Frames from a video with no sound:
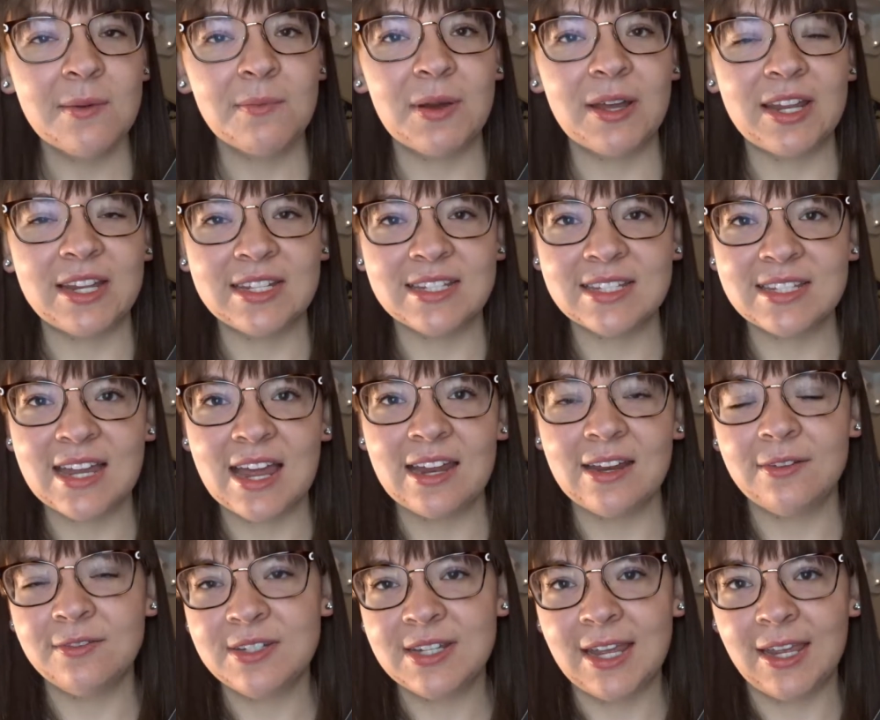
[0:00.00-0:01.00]
but
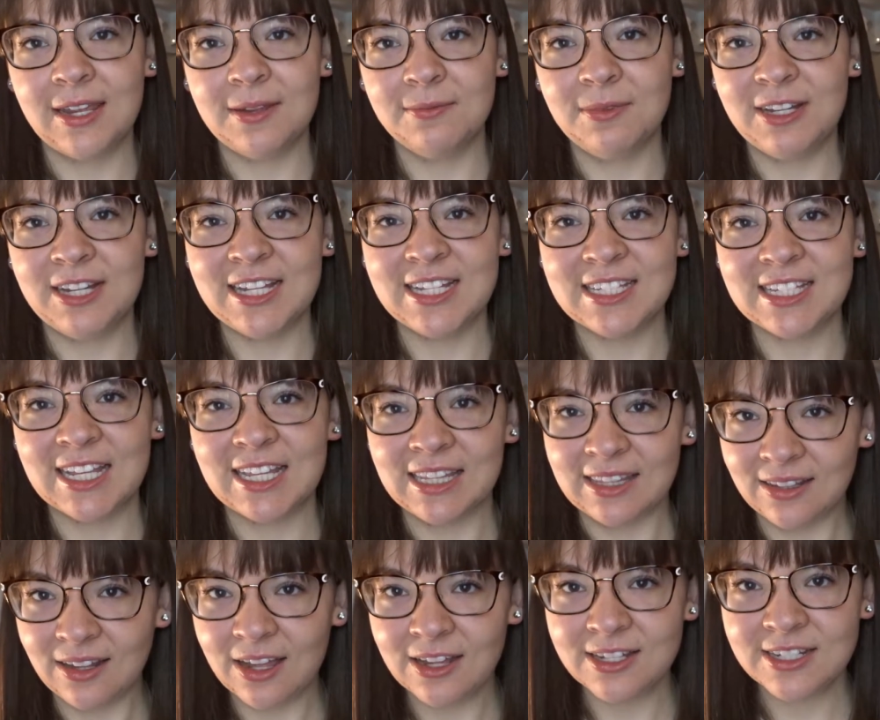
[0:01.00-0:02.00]
instead of taking place
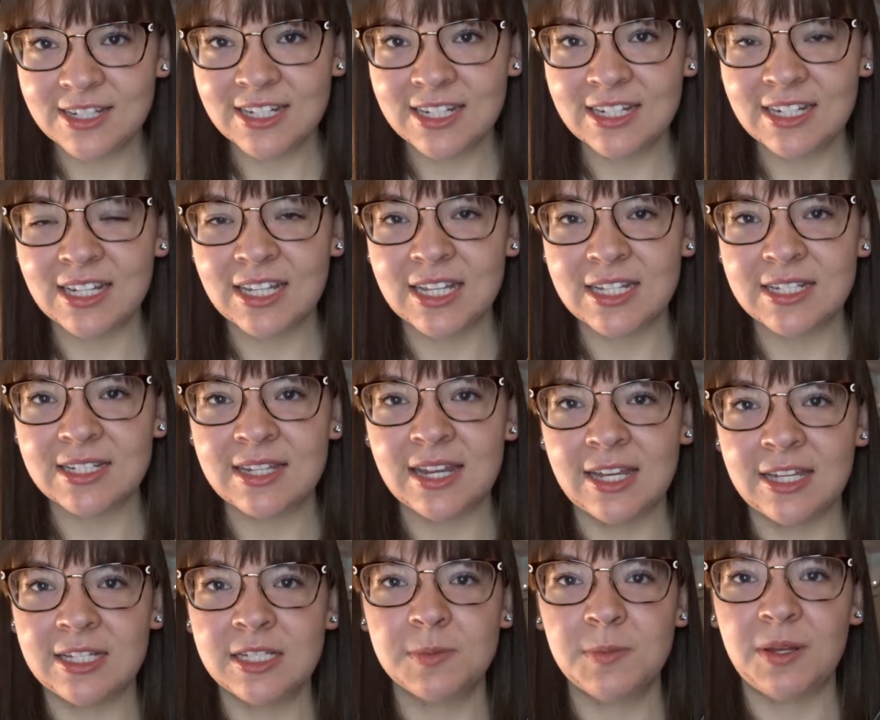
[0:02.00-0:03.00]
in London, this
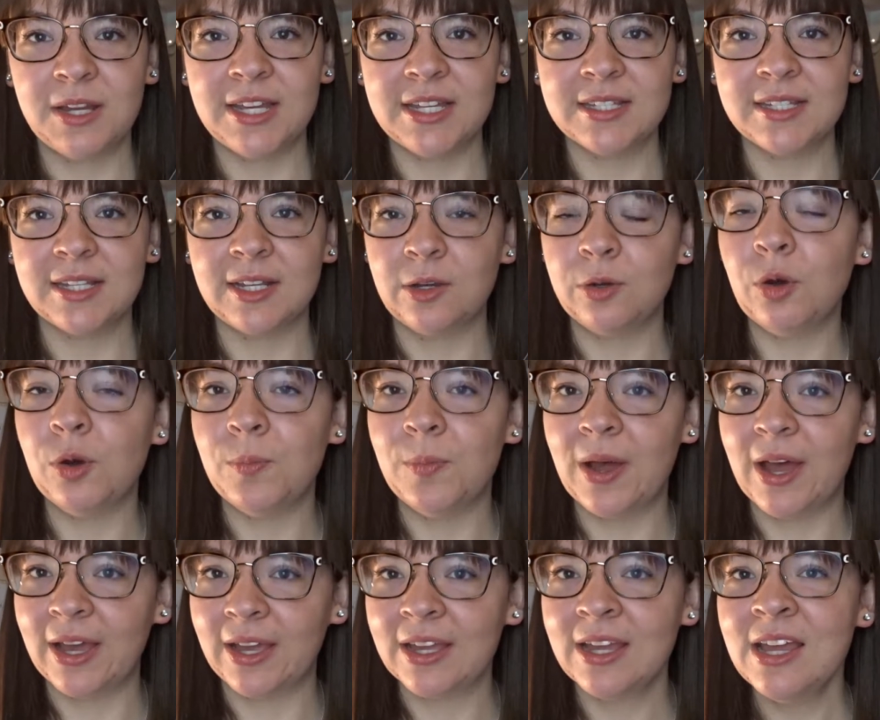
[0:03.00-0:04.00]
takes place in
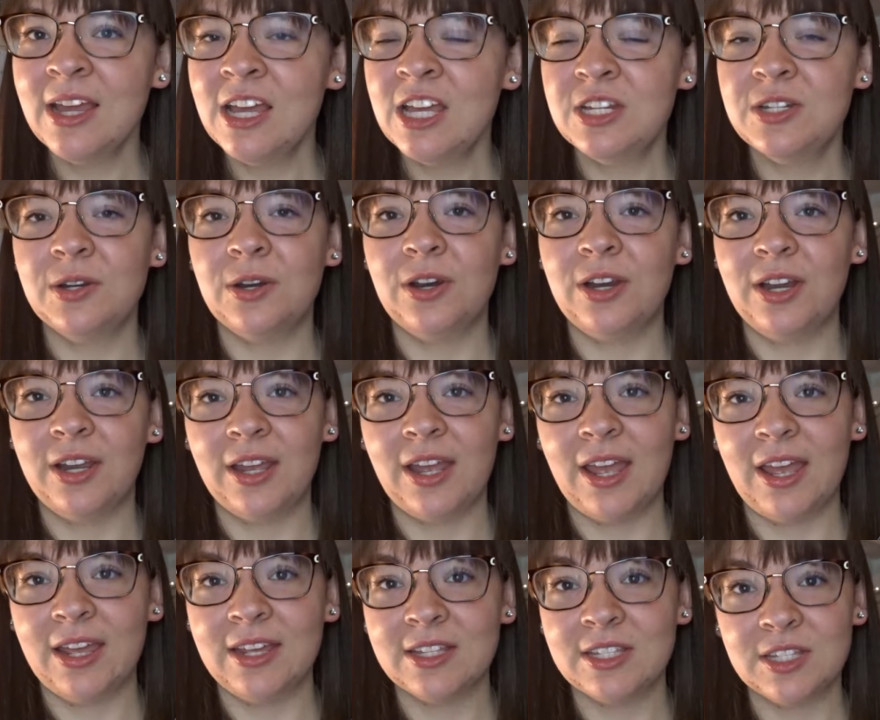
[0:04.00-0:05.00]
Quebec during
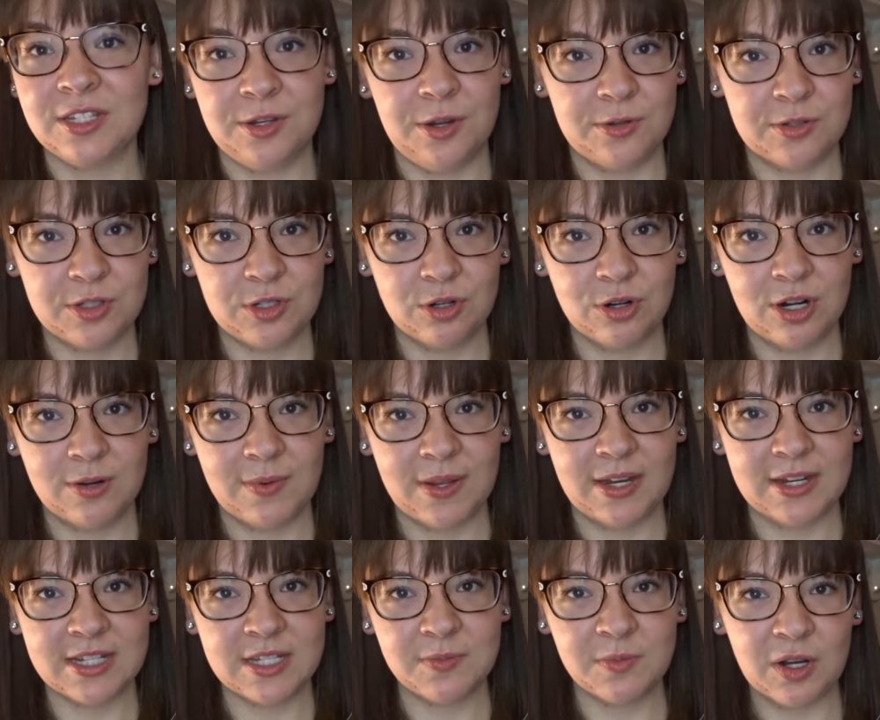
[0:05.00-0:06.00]
a snowstorm
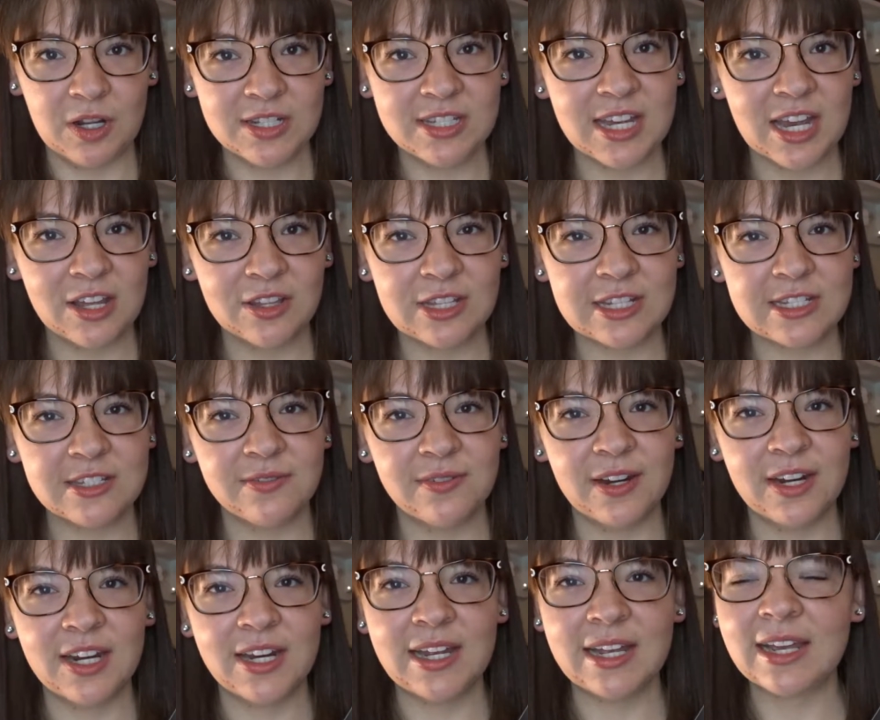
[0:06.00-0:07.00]
in a small town that's
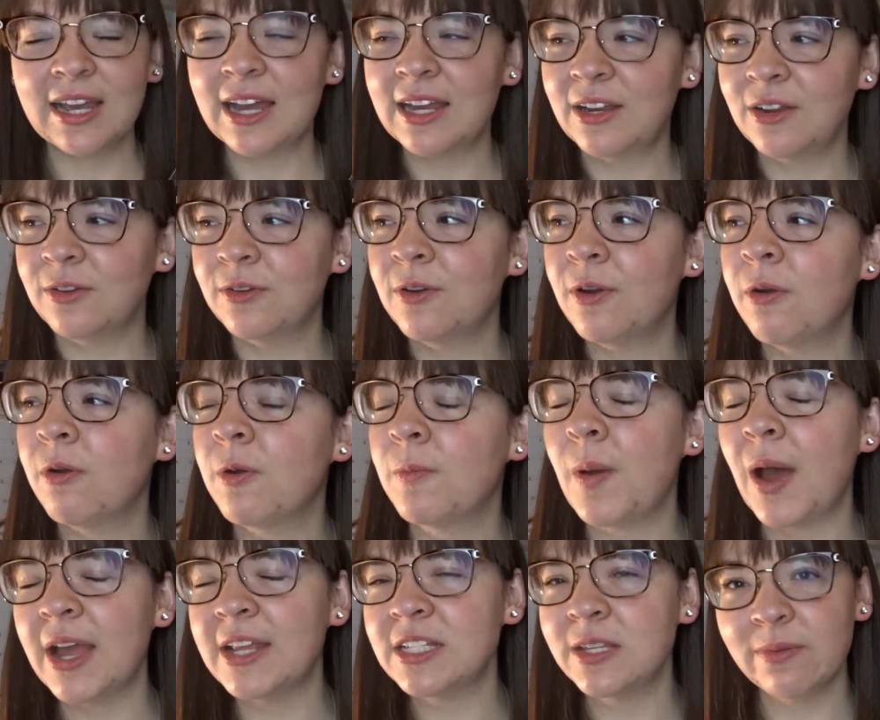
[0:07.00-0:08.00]
very kind of
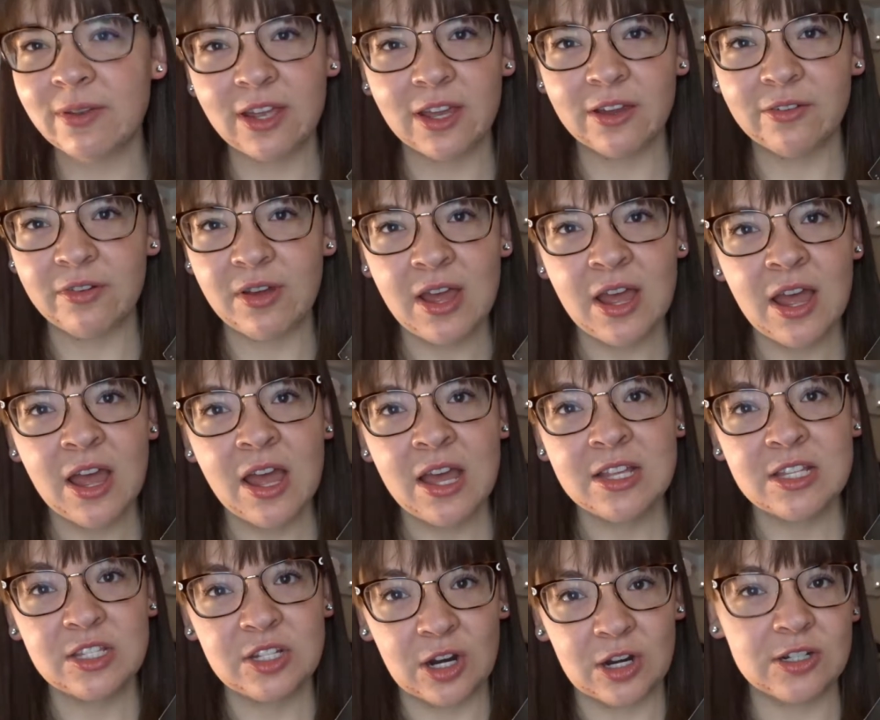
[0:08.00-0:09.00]
reminds me of
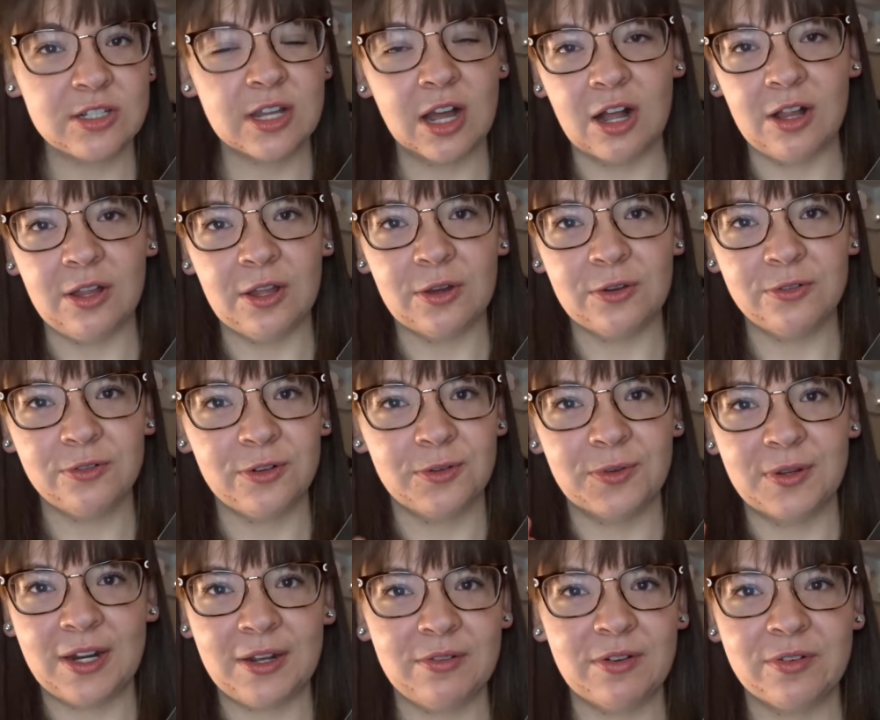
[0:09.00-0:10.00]
Stars Hollow for
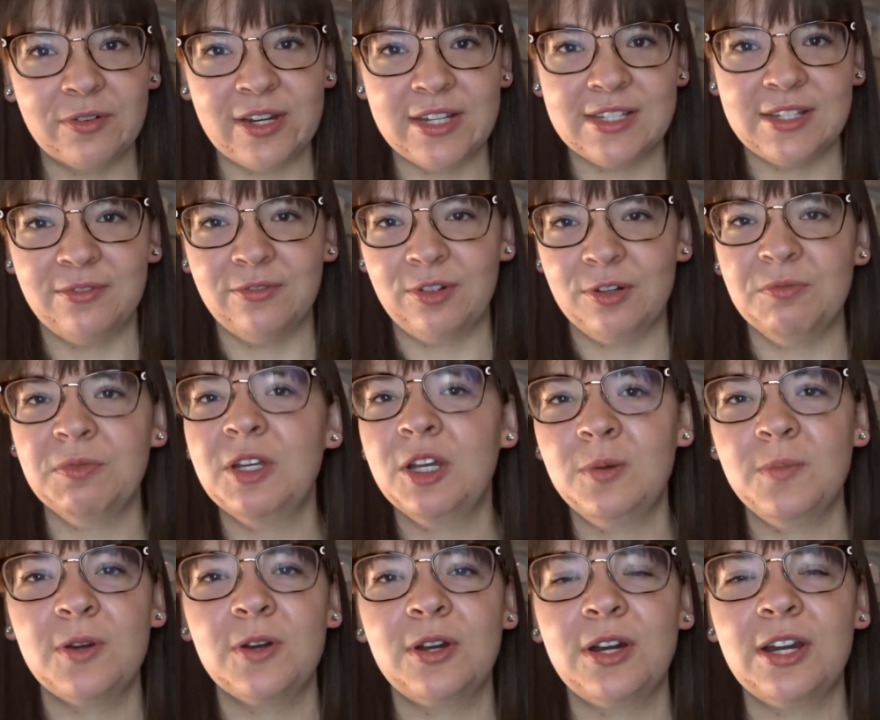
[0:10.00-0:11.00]
whatever reason from
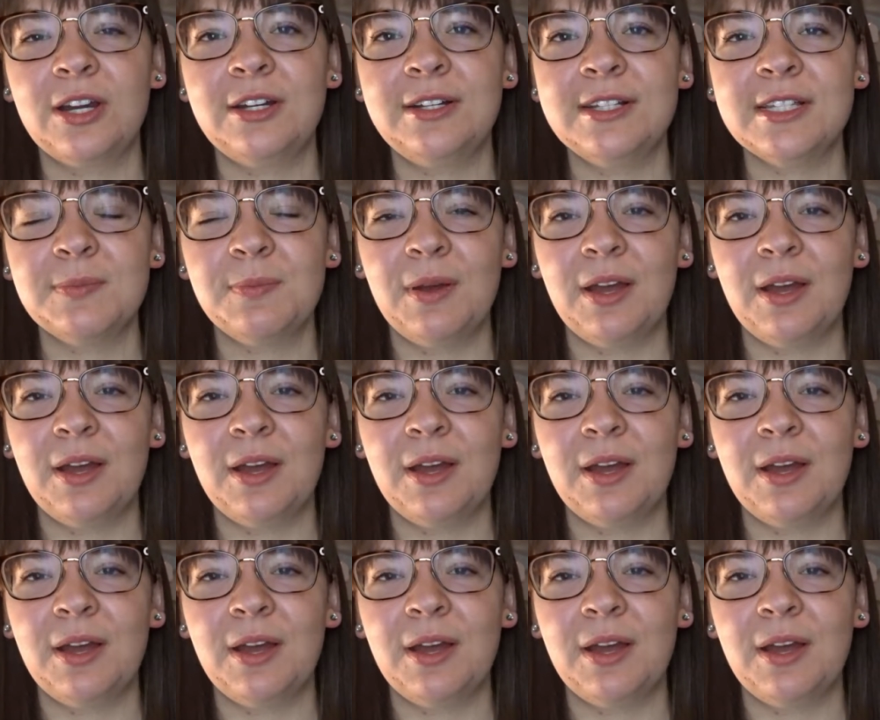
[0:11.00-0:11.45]
Gilmore Gilmore Girls.